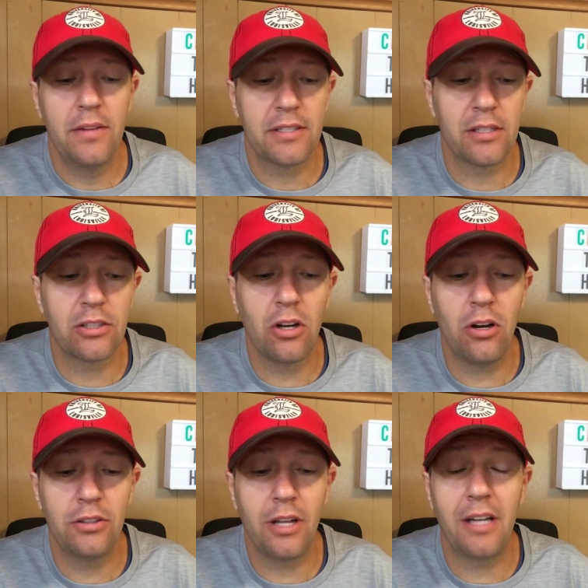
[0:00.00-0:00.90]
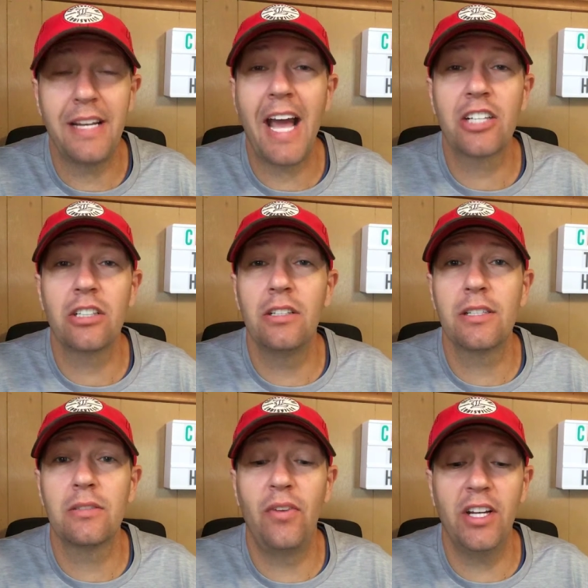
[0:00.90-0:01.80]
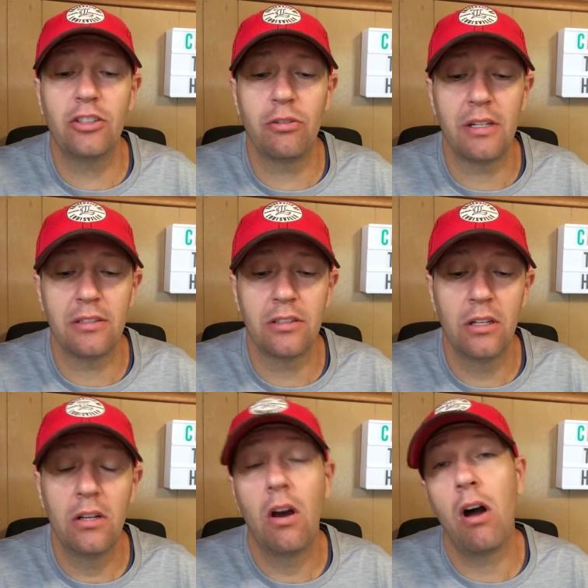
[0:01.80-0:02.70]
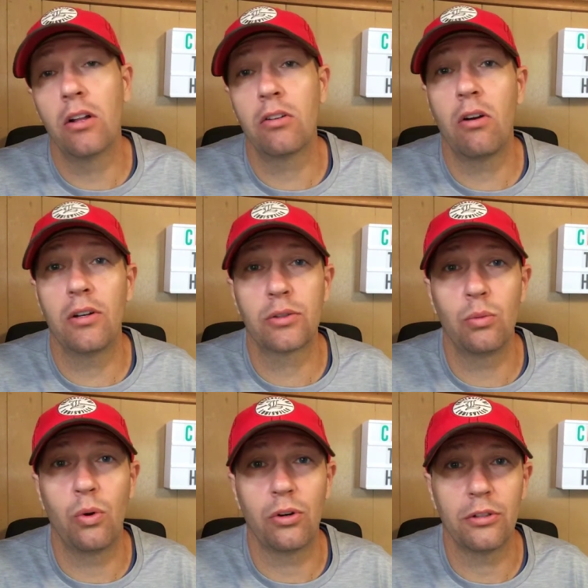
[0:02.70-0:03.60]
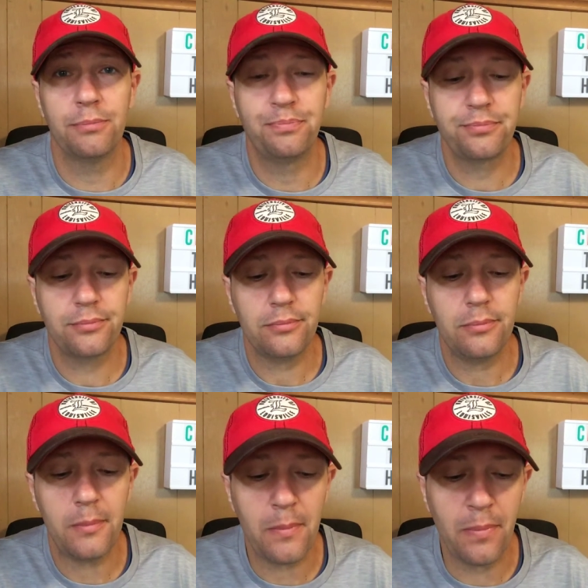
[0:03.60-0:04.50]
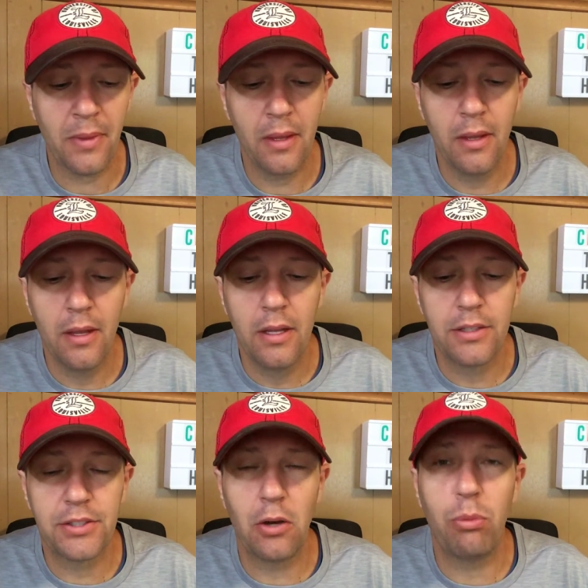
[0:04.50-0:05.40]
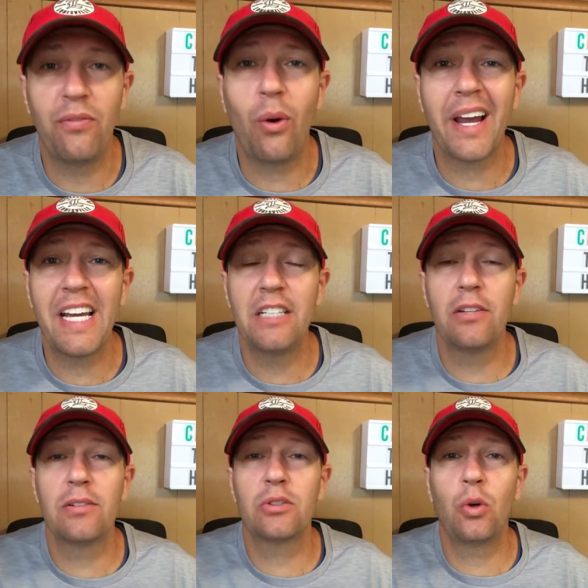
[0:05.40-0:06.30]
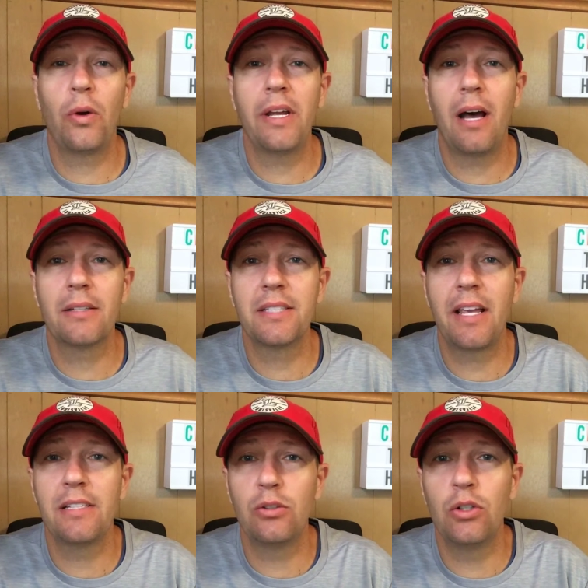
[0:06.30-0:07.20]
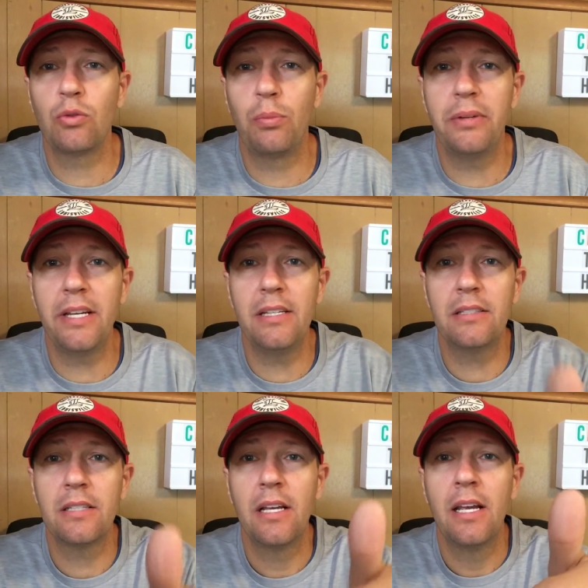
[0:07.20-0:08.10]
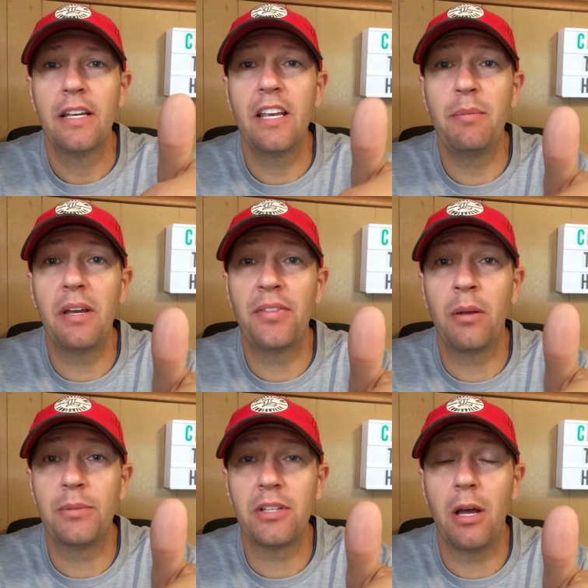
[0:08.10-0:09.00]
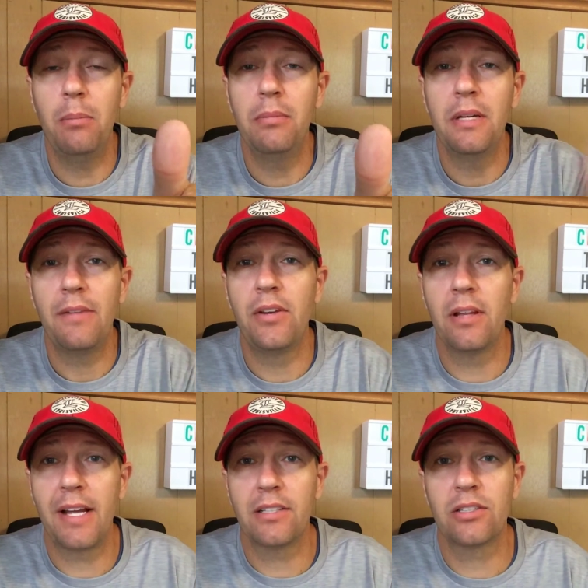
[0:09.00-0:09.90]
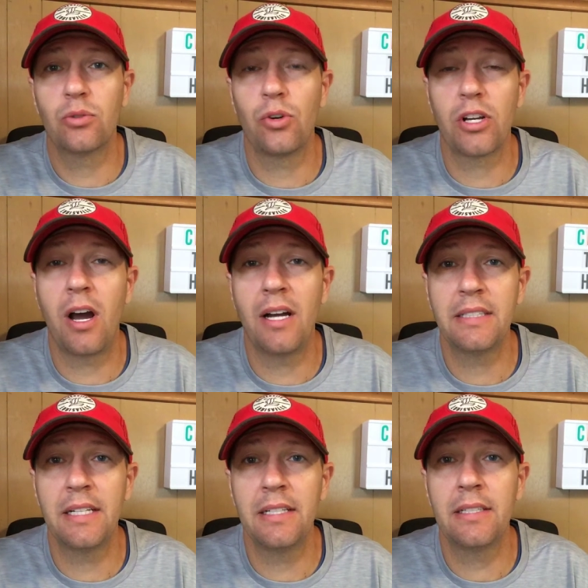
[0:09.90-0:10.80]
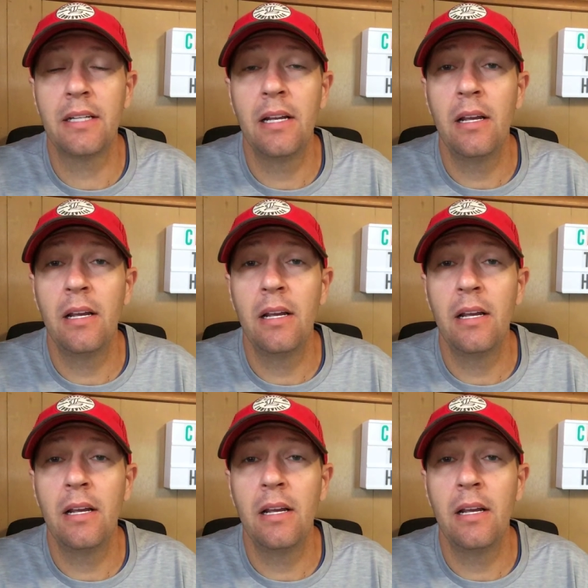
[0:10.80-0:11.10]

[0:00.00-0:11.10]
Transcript: This is called Nationalist Victories all across the world. So before I get into the story, I'll say as usual, please give me a thumbs up if you like this sort of content.